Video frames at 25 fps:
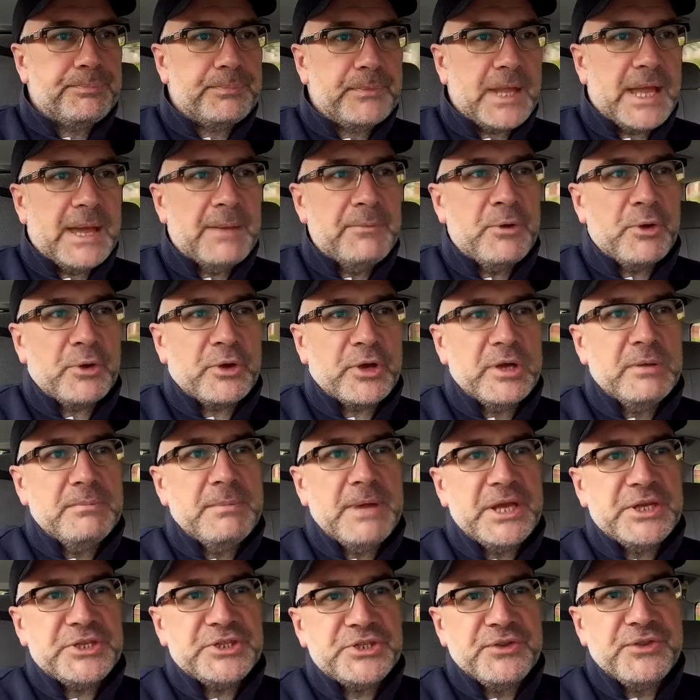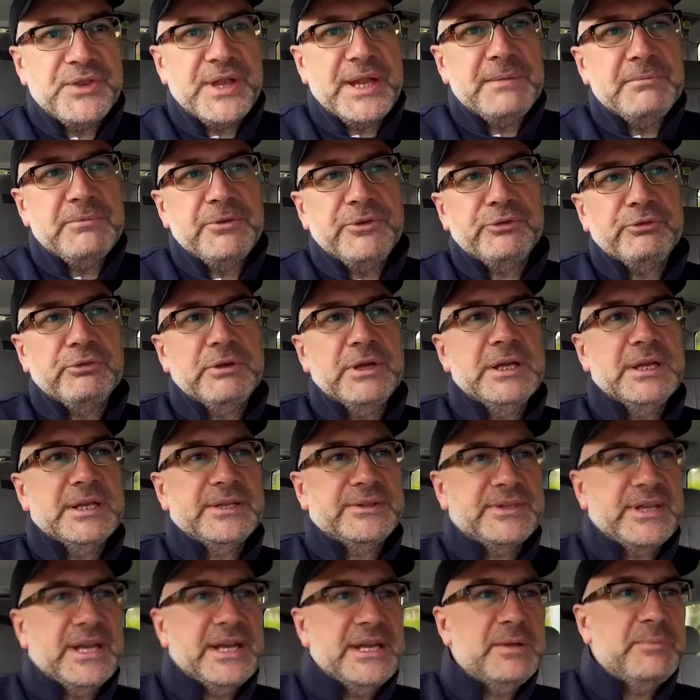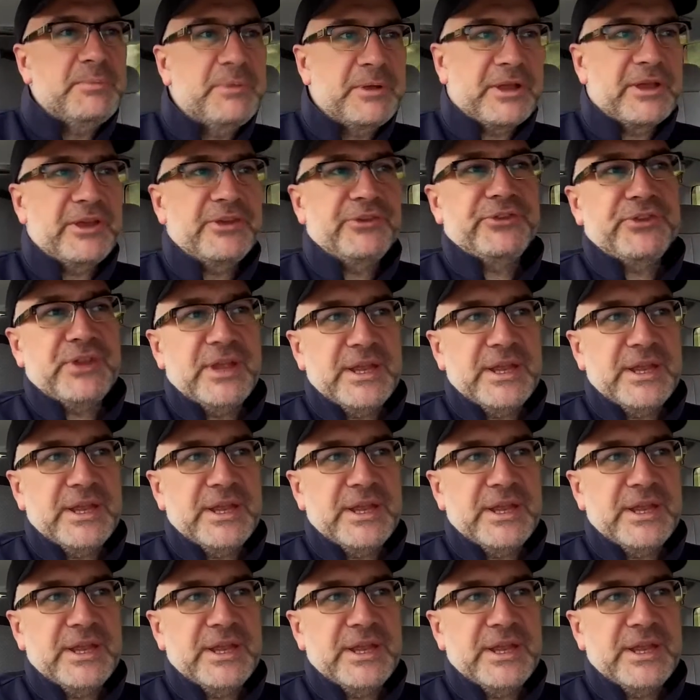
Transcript: I'm not going to mention names retailer because